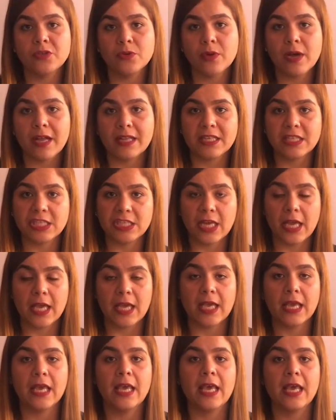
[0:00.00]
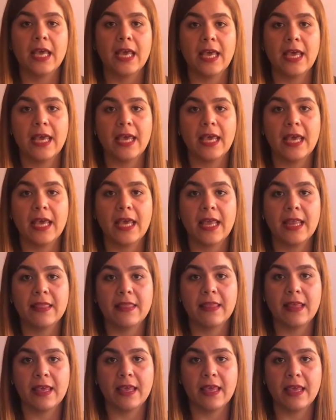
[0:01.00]
you can check
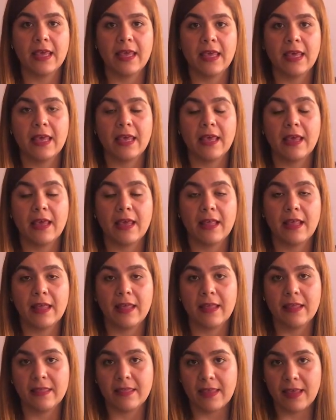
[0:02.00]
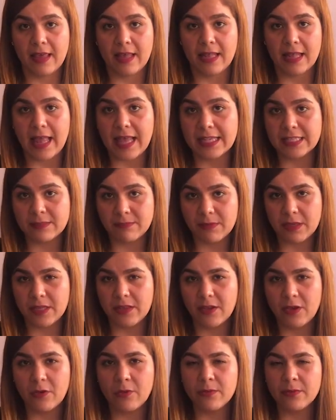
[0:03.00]
the last
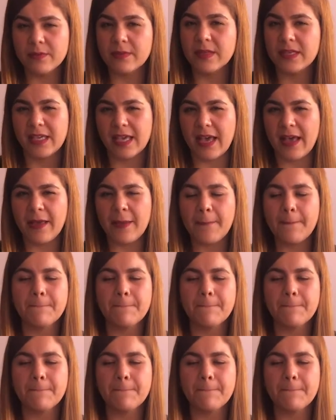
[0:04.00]
video, yeah.